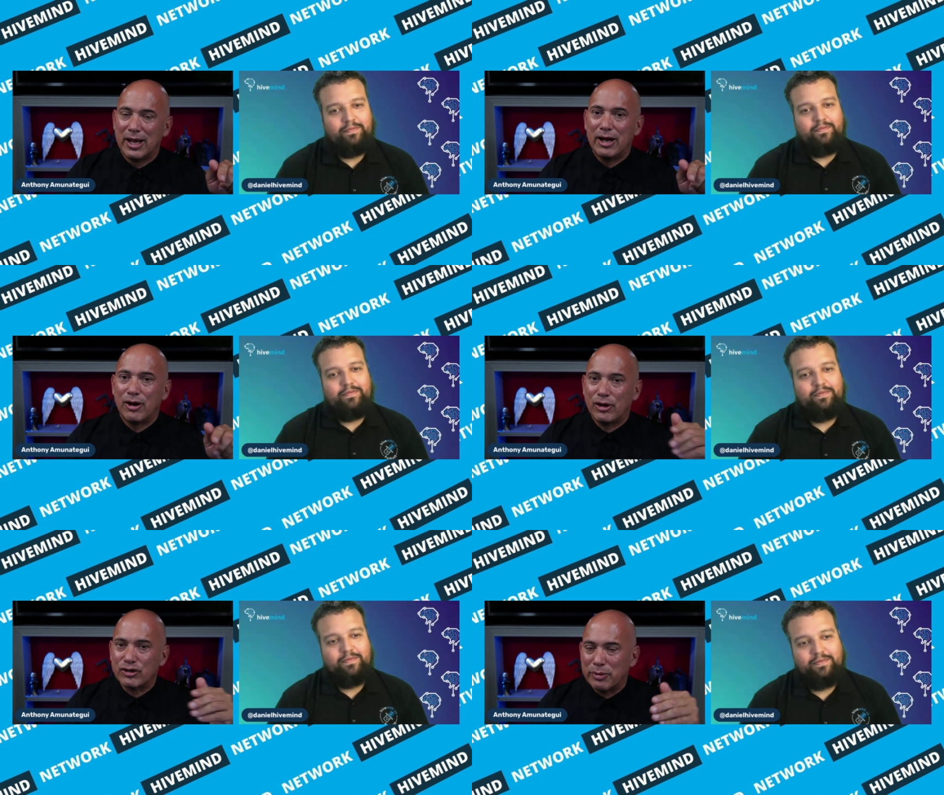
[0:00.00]
Speaker 1: and
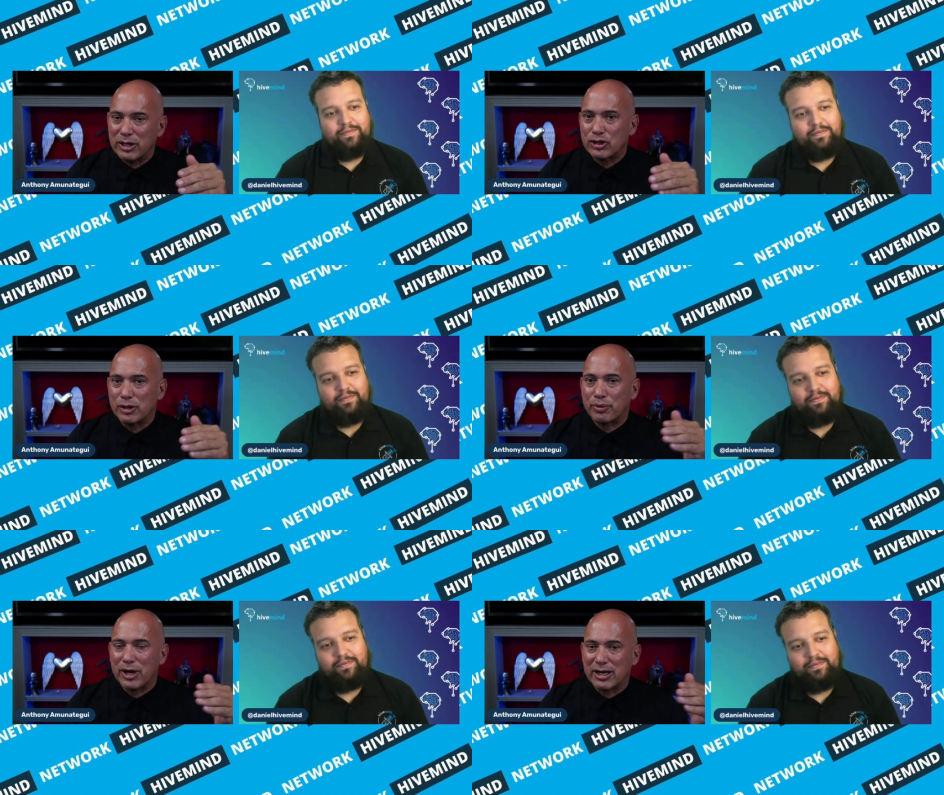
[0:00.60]
also make sure
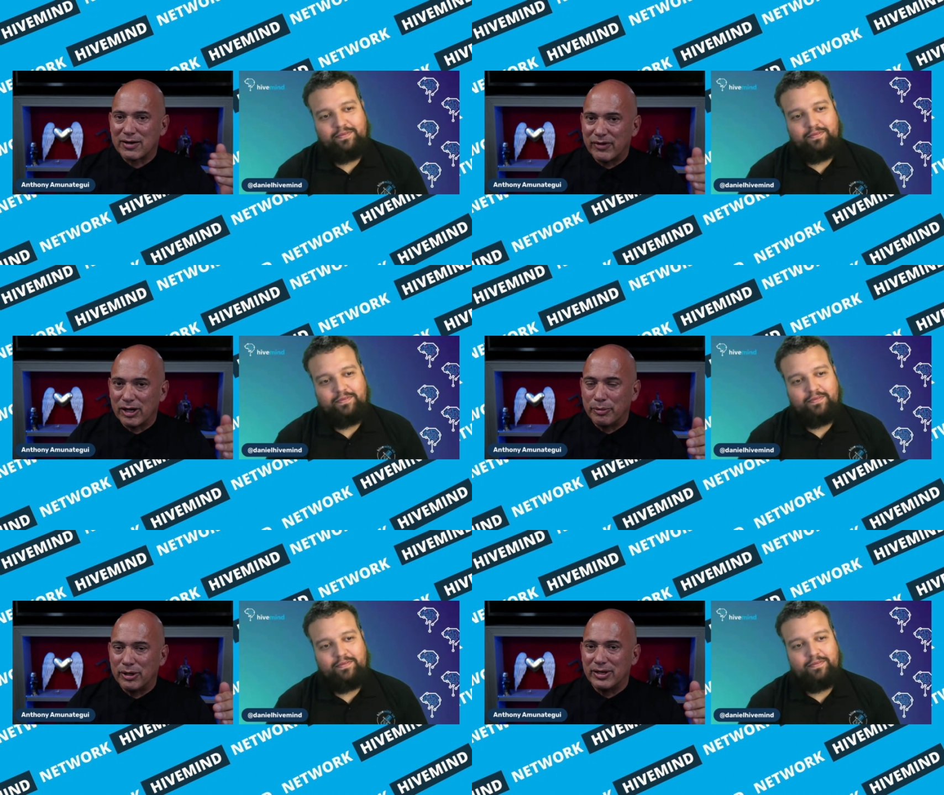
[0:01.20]
that product
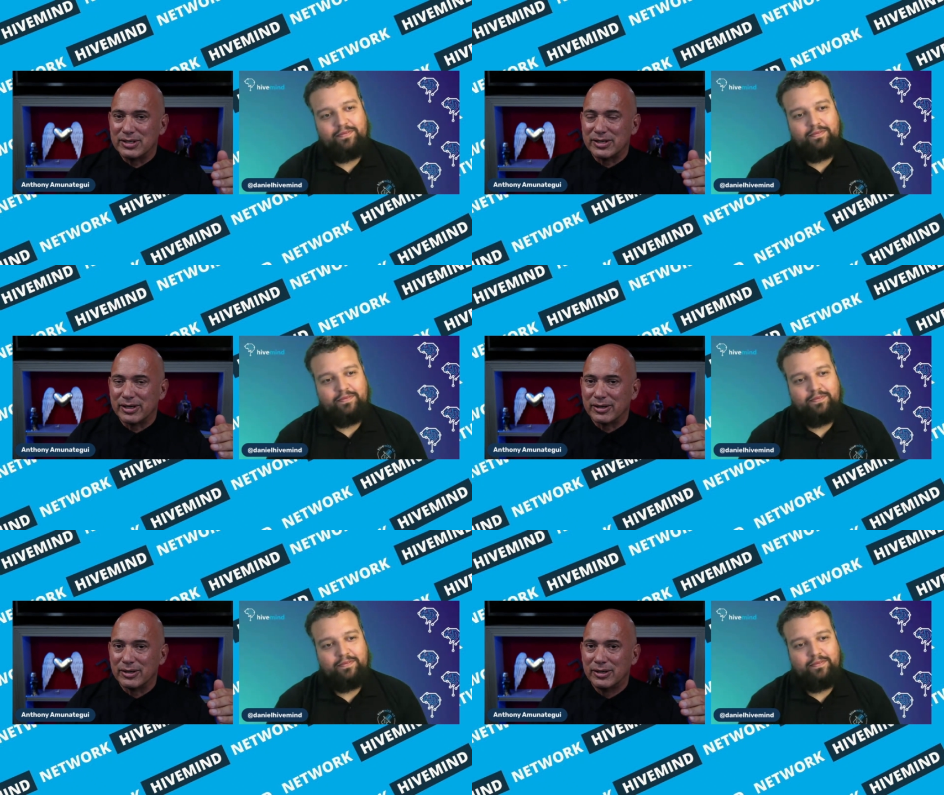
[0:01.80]
availability is
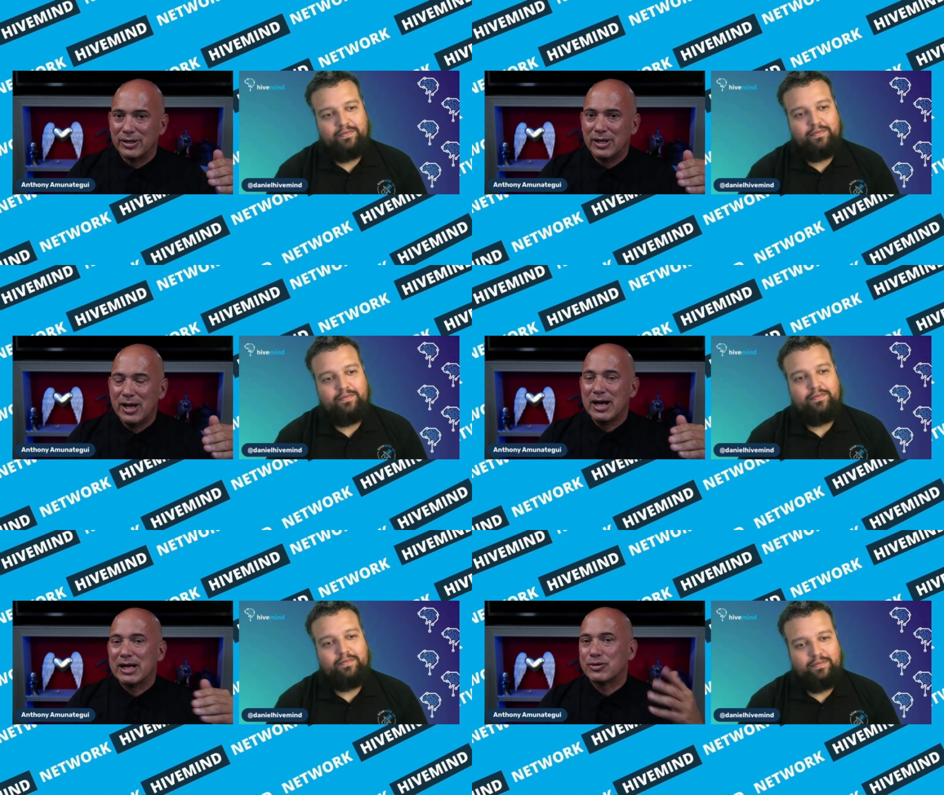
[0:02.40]
there.
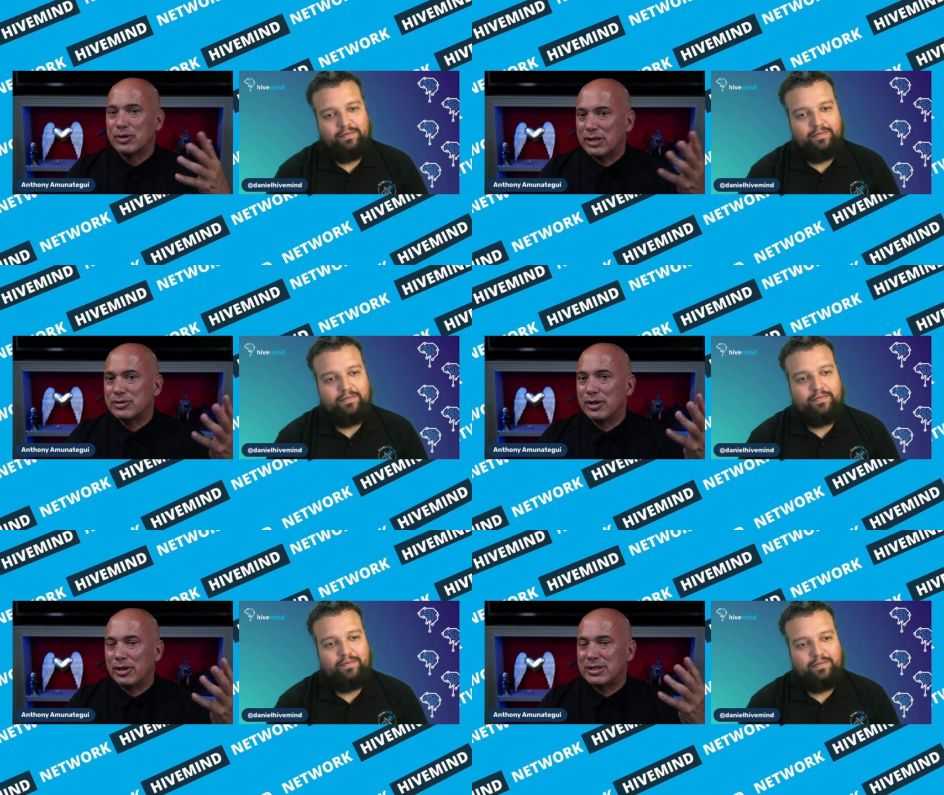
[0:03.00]
Because,
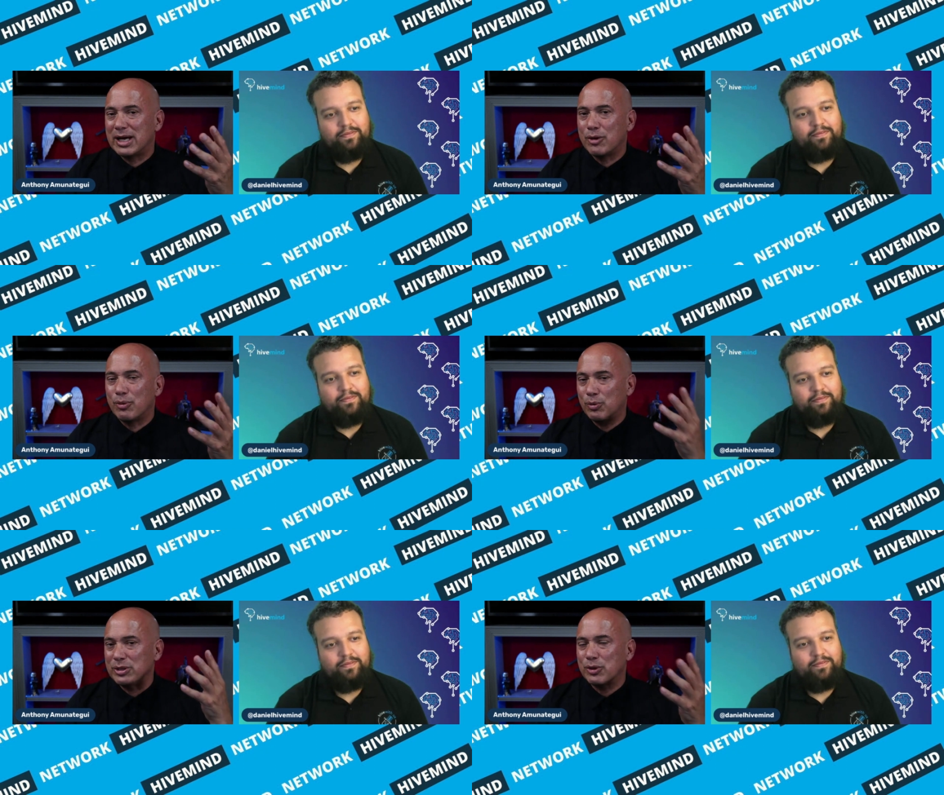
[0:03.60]
uh, Danny,
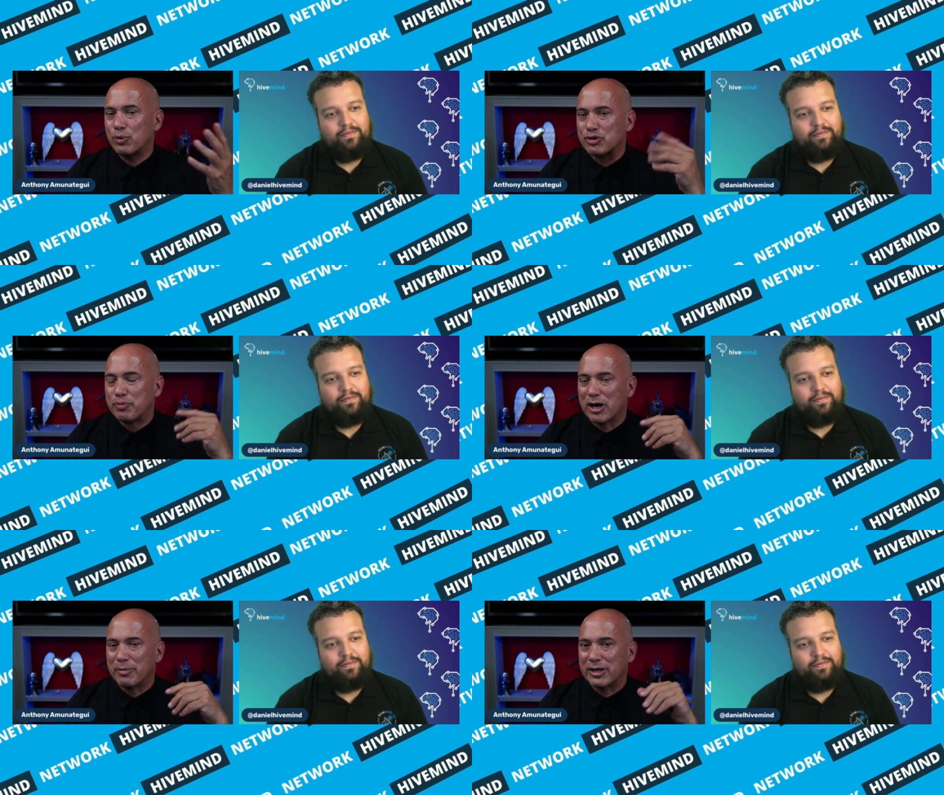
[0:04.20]
what's the worst
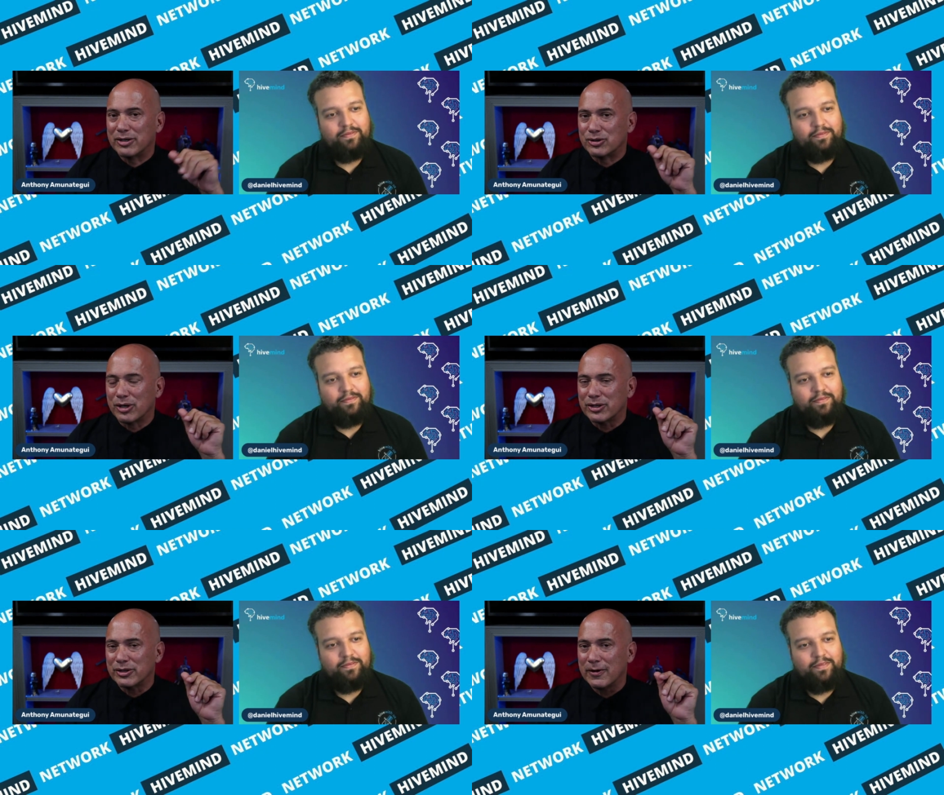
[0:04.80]
part about
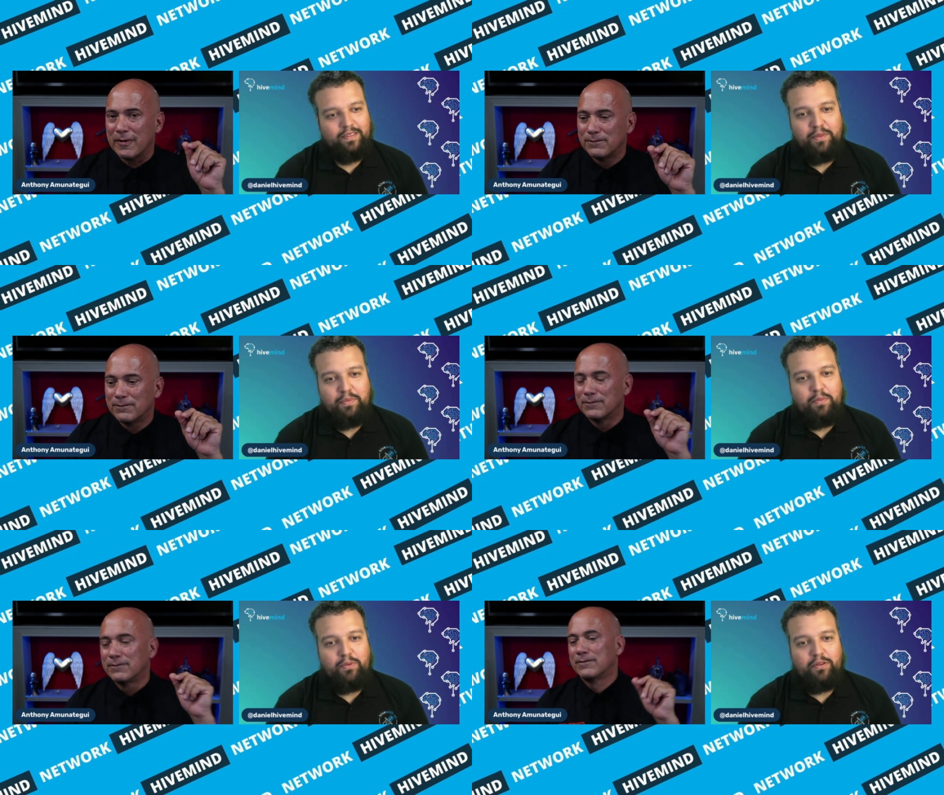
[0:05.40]
construction?
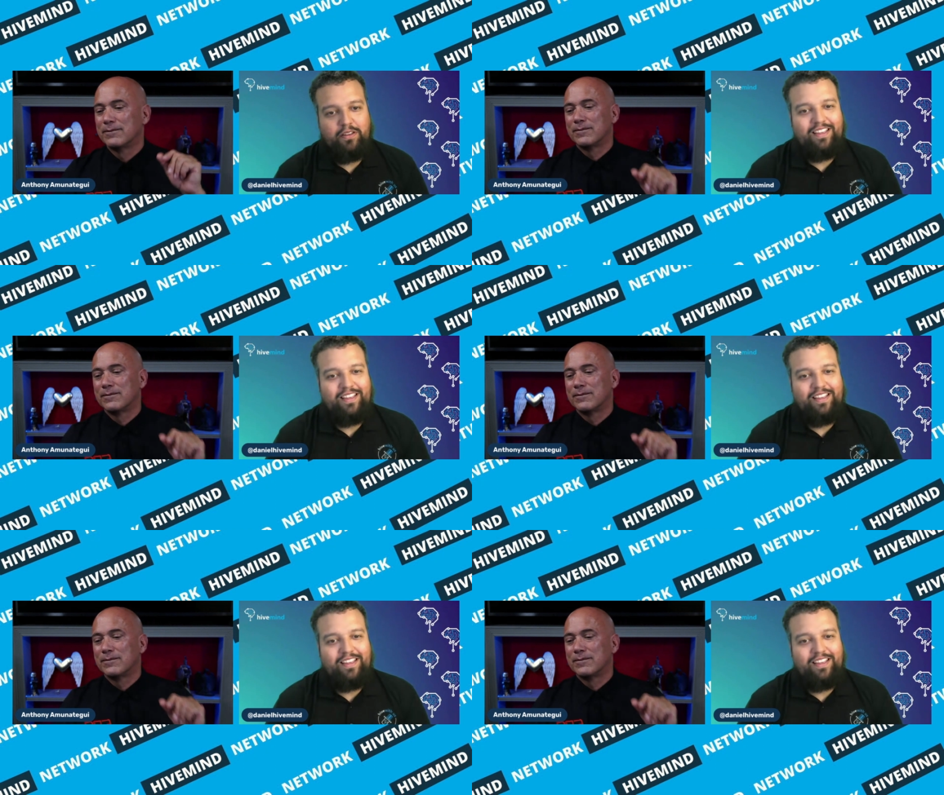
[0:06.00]
Speaker 2: The people.